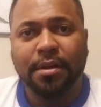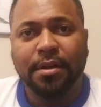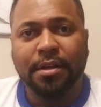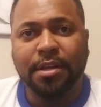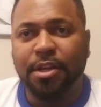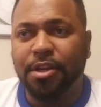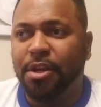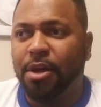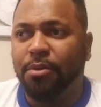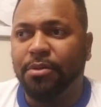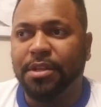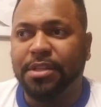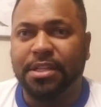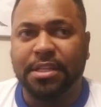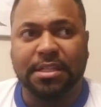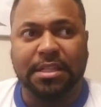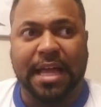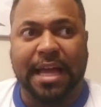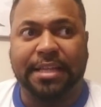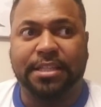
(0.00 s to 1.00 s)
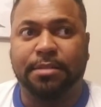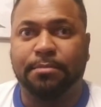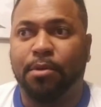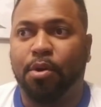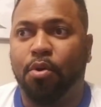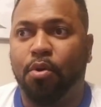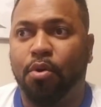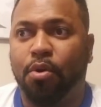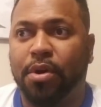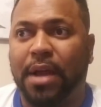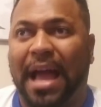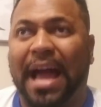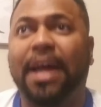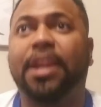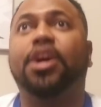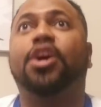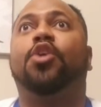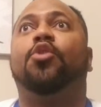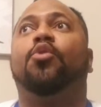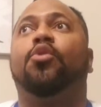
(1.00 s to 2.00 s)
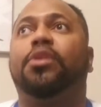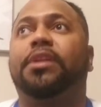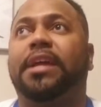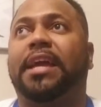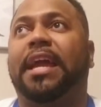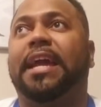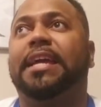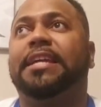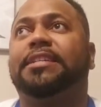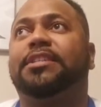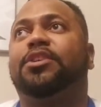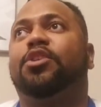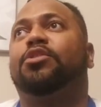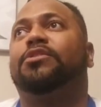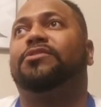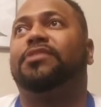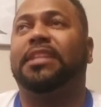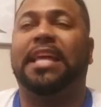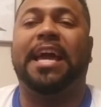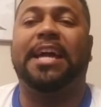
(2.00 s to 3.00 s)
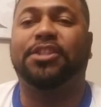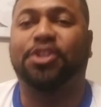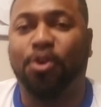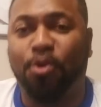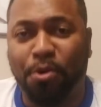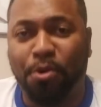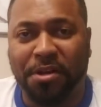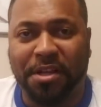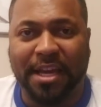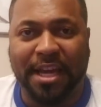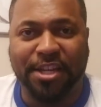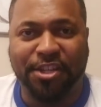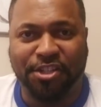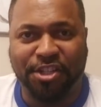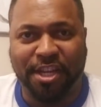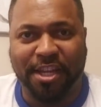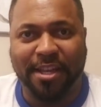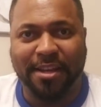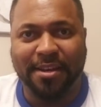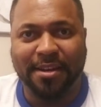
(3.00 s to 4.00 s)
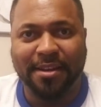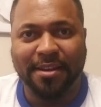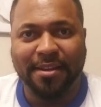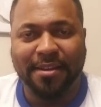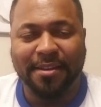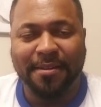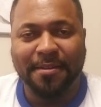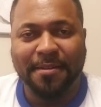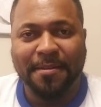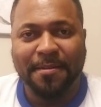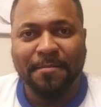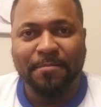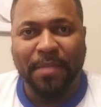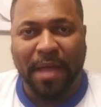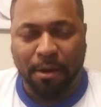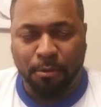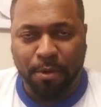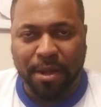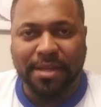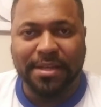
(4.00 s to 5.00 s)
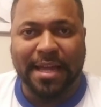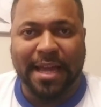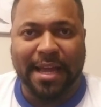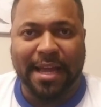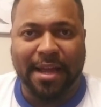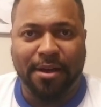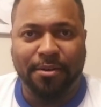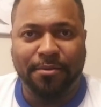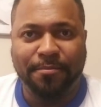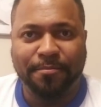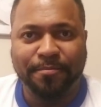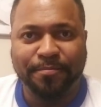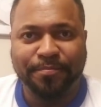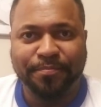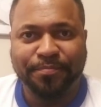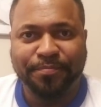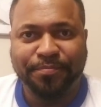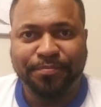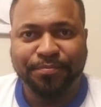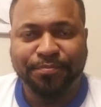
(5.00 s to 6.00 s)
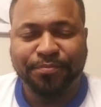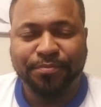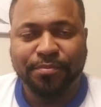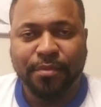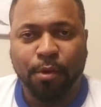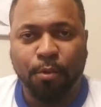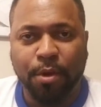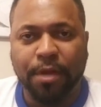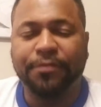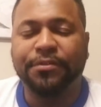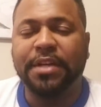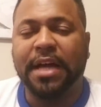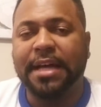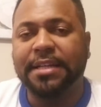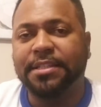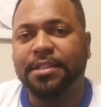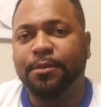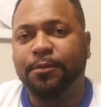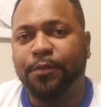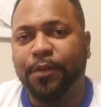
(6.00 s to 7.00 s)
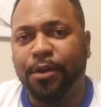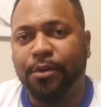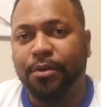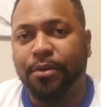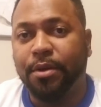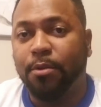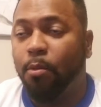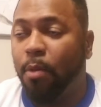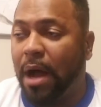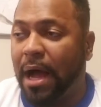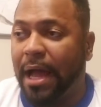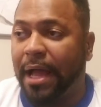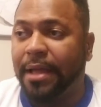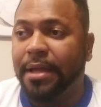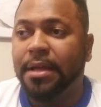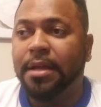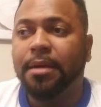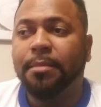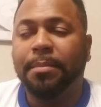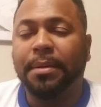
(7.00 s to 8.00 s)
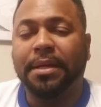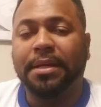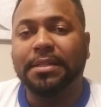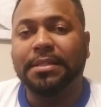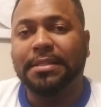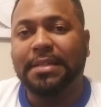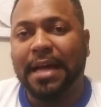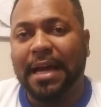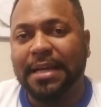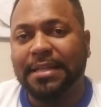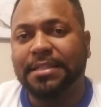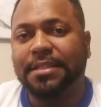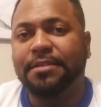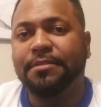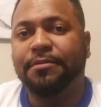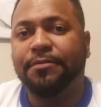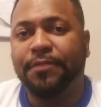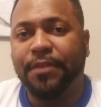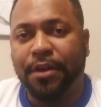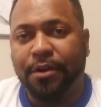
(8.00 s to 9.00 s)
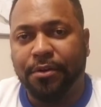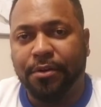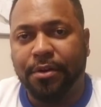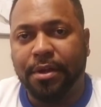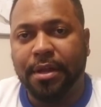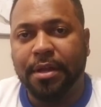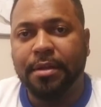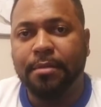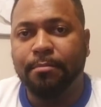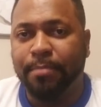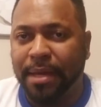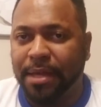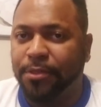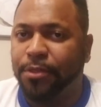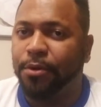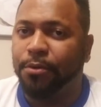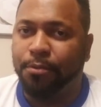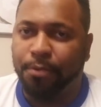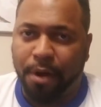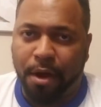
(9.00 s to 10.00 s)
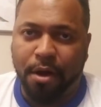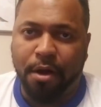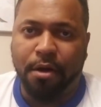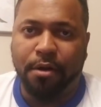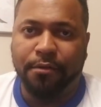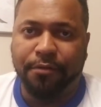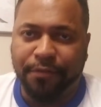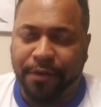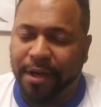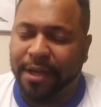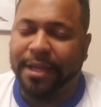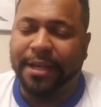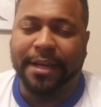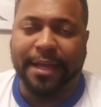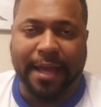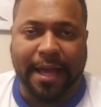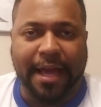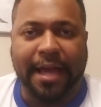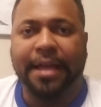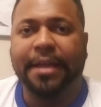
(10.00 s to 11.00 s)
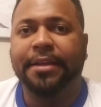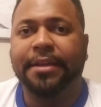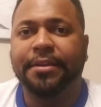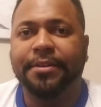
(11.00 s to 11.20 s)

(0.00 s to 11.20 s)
You know, this is like some court, out of court case / court case shit that went down with Tyson Fury. Why? Because Tyson Fury beat the wrong fucking guy.